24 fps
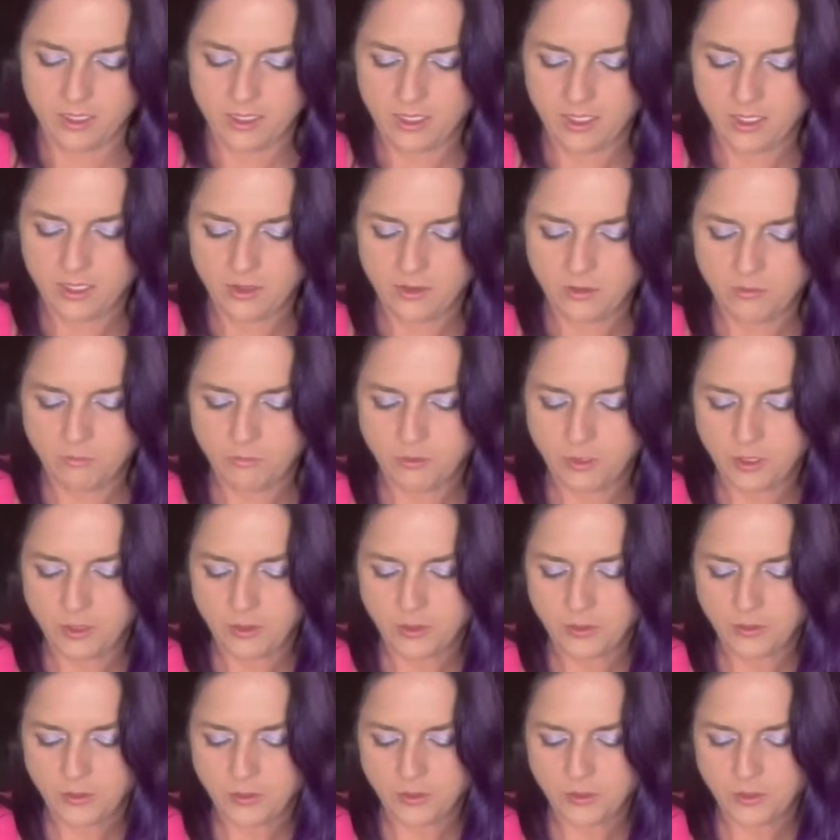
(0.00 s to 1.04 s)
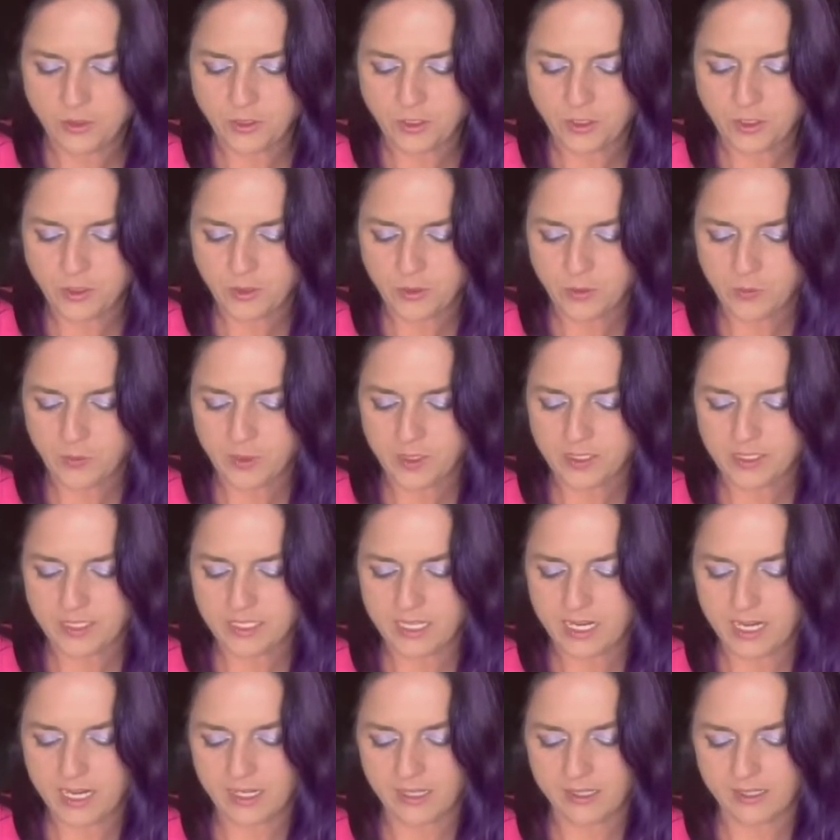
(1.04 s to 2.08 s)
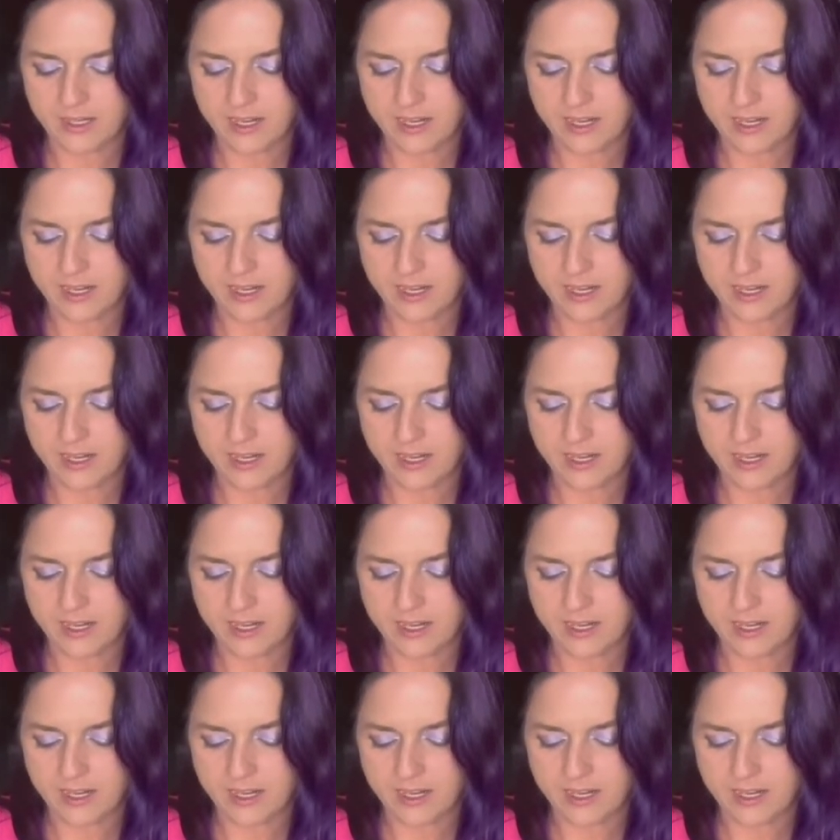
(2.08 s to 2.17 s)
infused too one day.